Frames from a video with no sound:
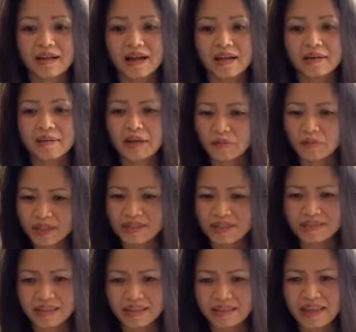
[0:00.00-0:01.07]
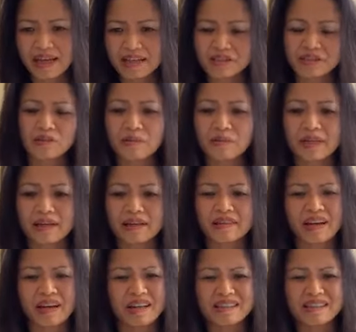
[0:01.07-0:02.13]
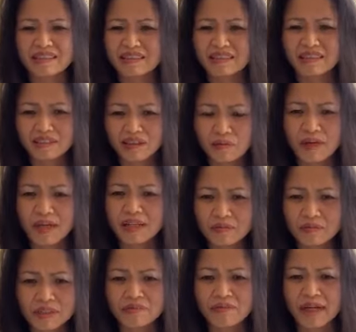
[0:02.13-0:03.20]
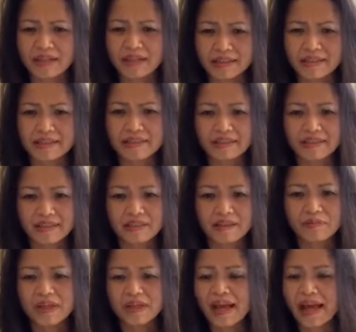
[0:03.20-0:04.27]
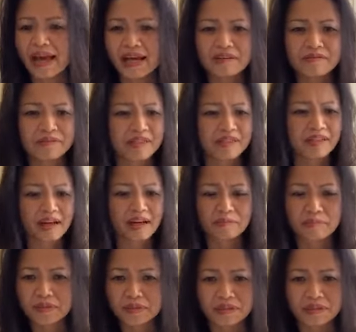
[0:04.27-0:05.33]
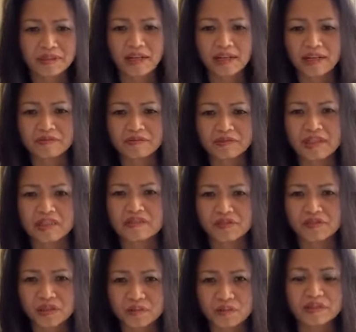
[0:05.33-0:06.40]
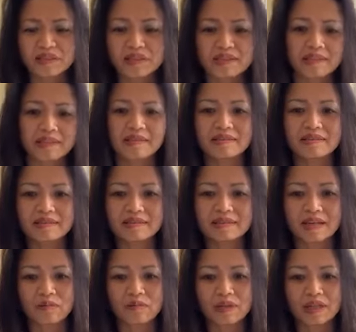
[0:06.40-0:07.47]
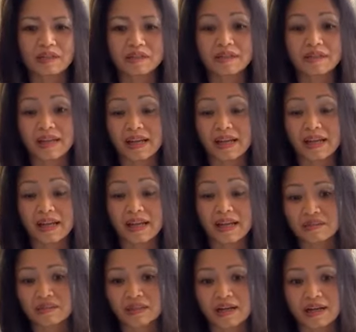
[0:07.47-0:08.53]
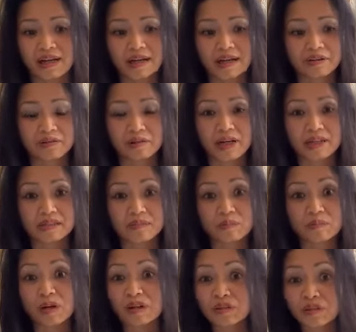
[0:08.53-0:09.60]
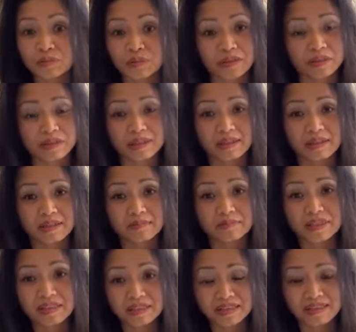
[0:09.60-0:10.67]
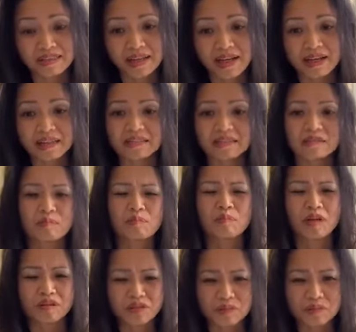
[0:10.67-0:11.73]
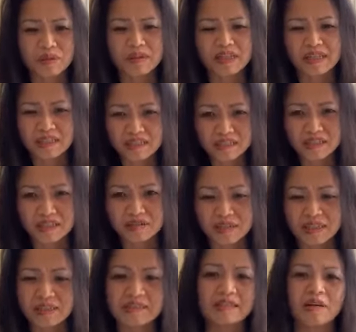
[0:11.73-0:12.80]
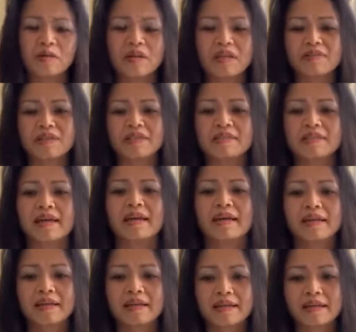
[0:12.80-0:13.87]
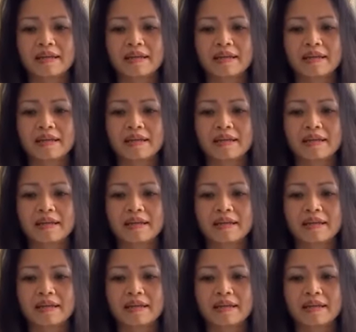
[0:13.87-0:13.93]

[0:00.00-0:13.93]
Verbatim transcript: Uh, and when he said that to me, I thought, you know what, he was right. We have a number of transferable skills that we could leverage uh, across multiple business lines, multiple industries, I would even say.